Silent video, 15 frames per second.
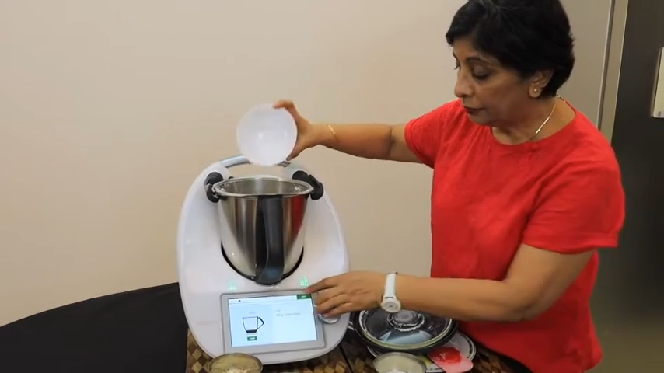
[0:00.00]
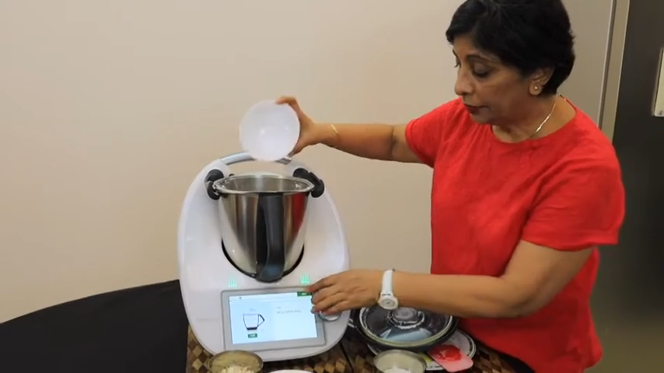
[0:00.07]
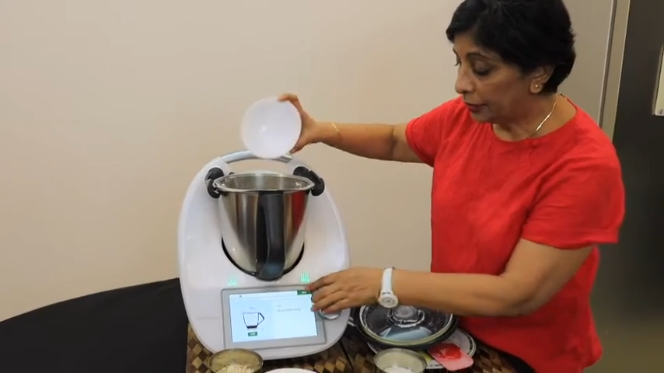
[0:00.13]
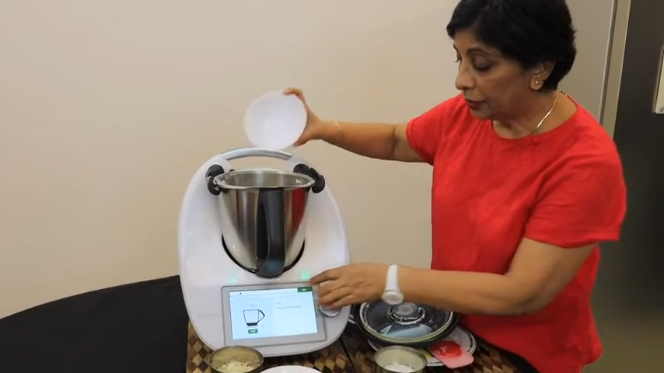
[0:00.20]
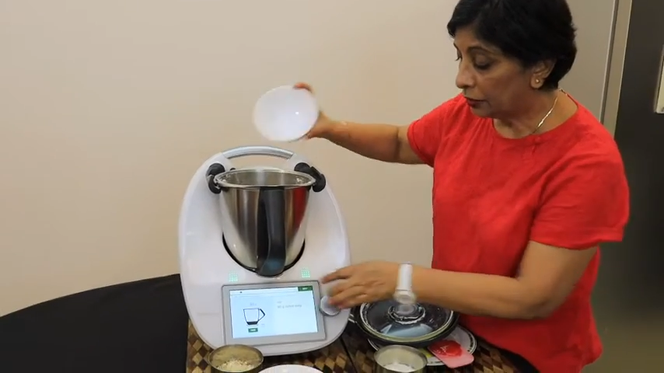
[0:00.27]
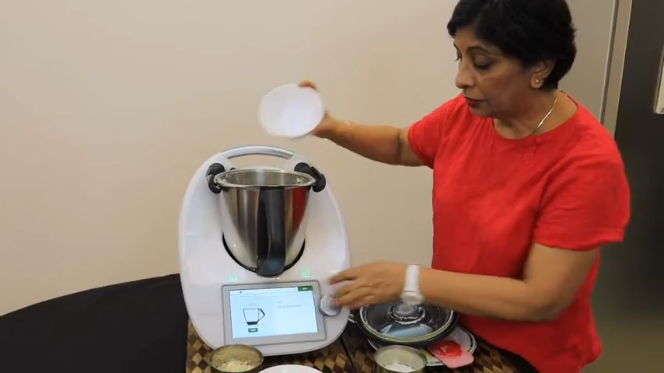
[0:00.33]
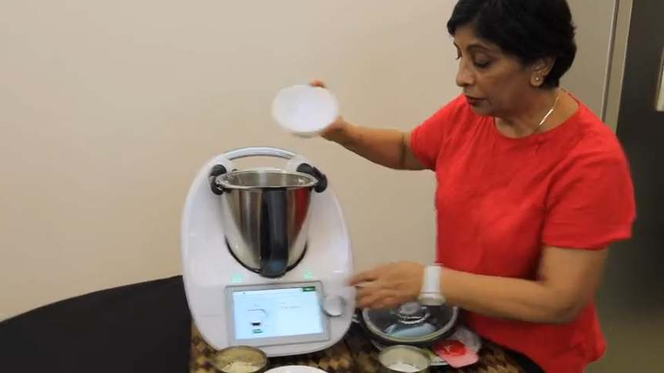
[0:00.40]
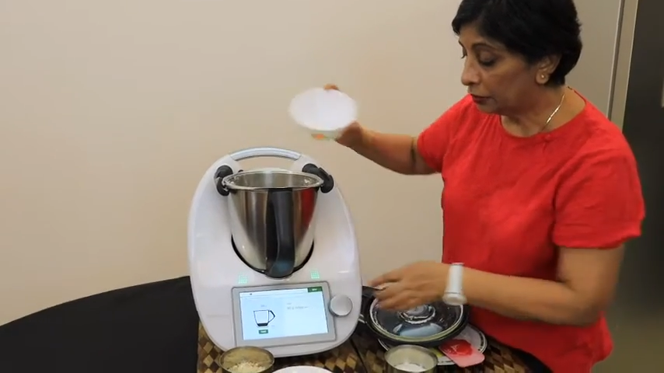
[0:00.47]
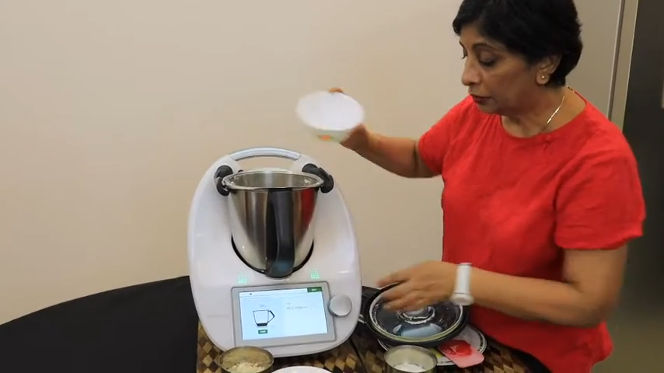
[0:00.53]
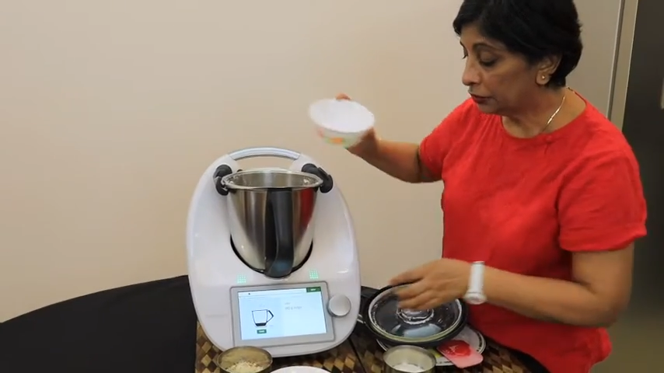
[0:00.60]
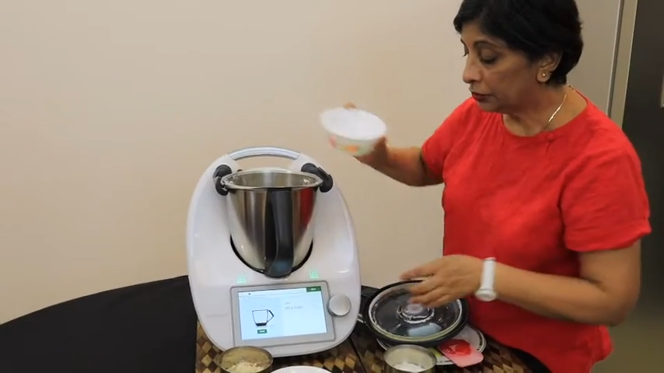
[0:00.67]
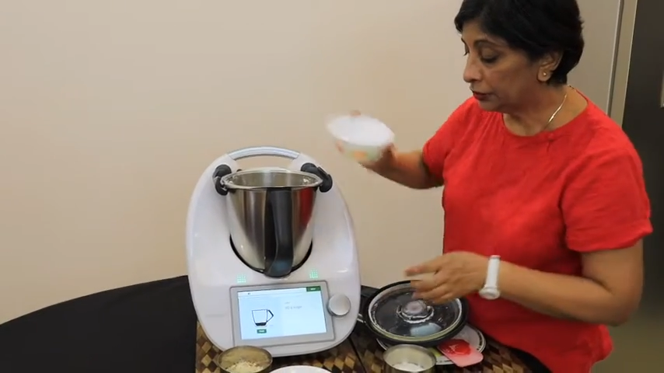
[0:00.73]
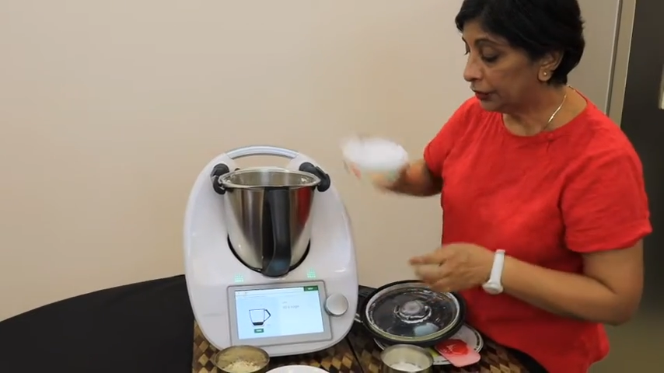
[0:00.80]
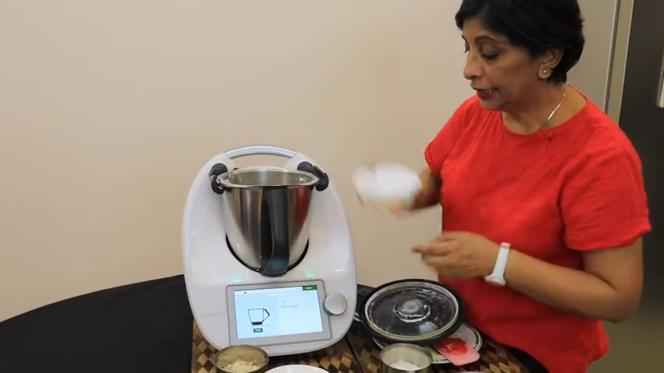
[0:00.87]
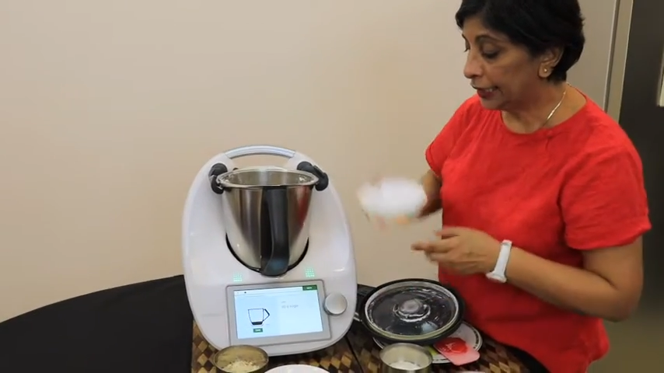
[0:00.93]
we go on
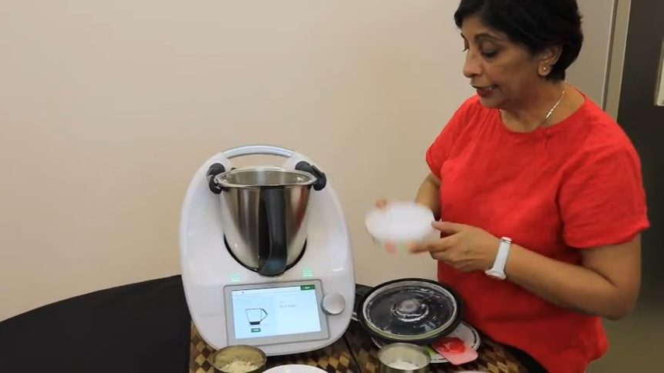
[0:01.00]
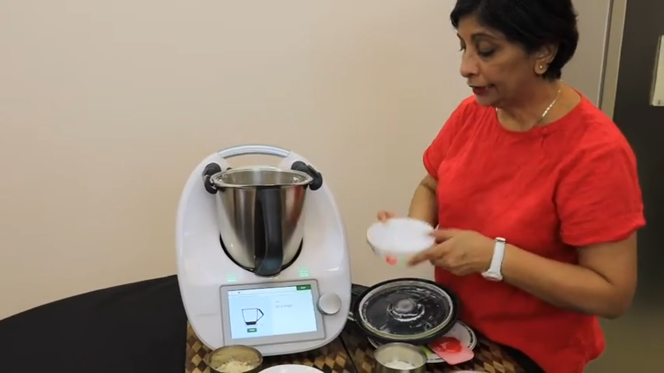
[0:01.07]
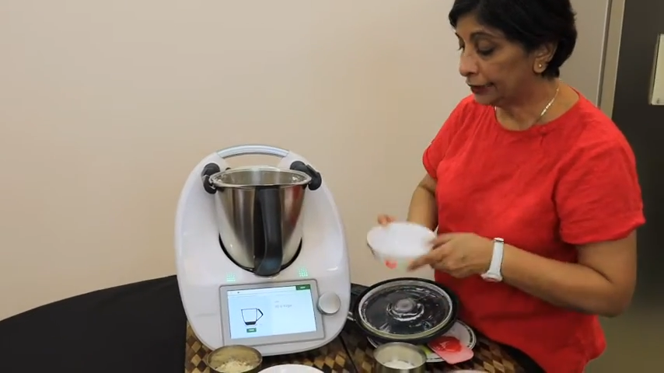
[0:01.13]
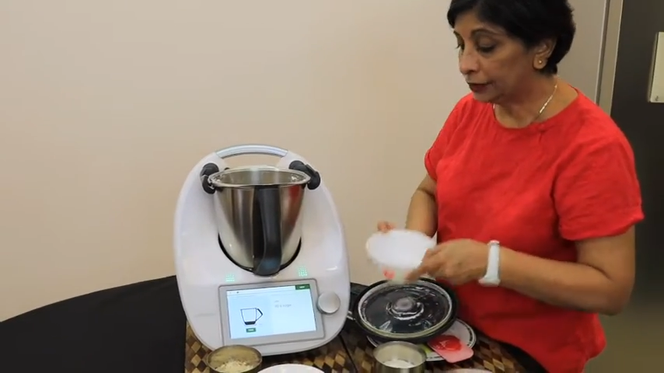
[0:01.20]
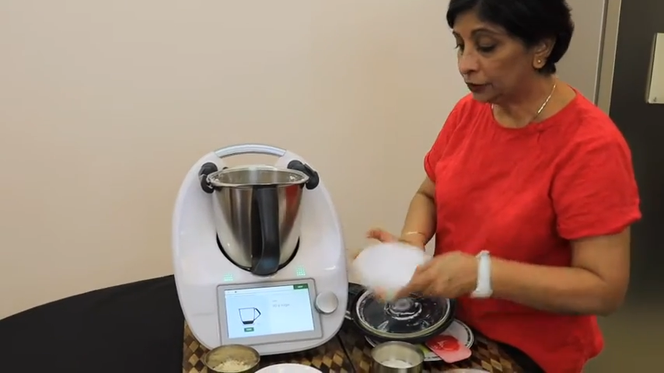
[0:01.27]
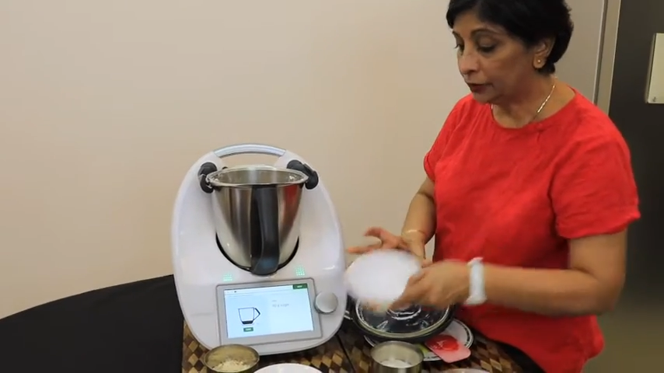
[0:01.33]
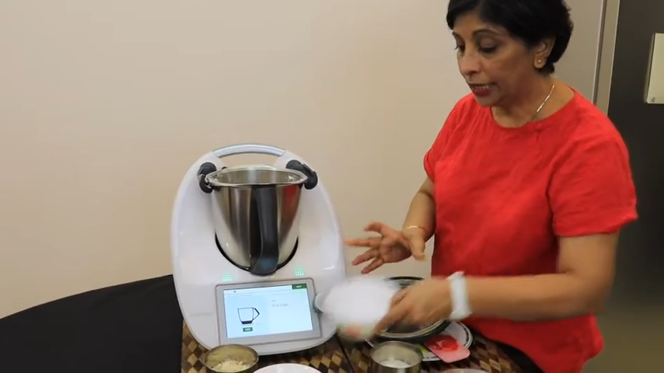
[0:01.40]
to next.